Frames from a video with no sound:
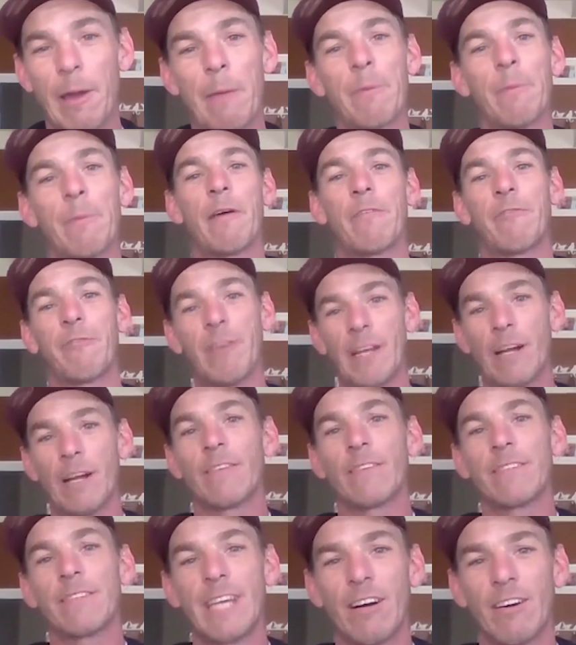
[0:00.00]
Put my feet on
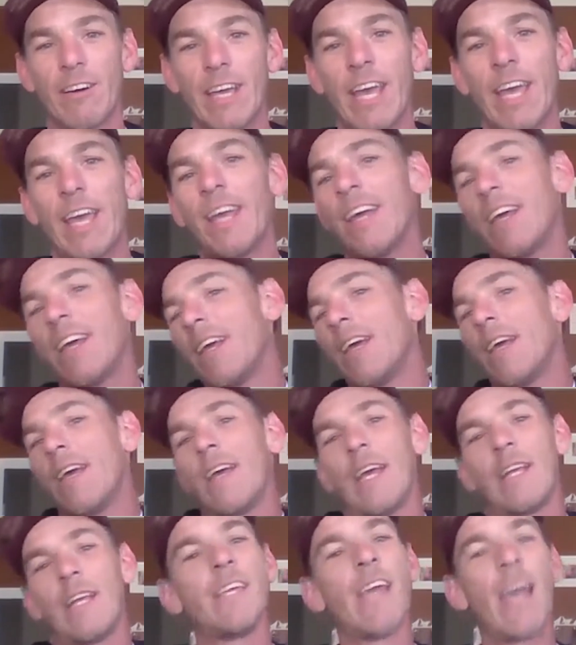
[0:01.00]
the tailgate
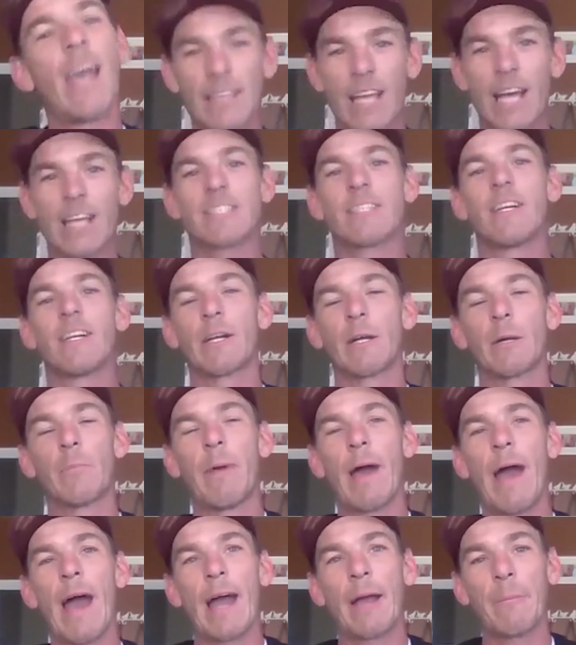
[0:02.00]
and yank that sucker
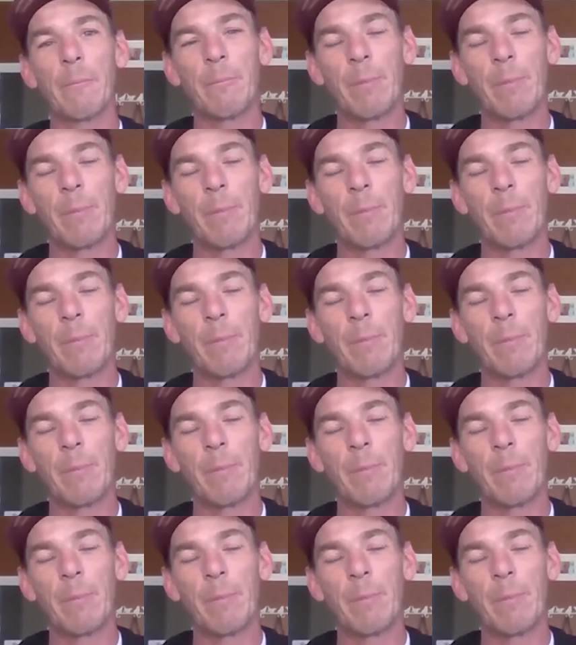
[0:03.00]
back.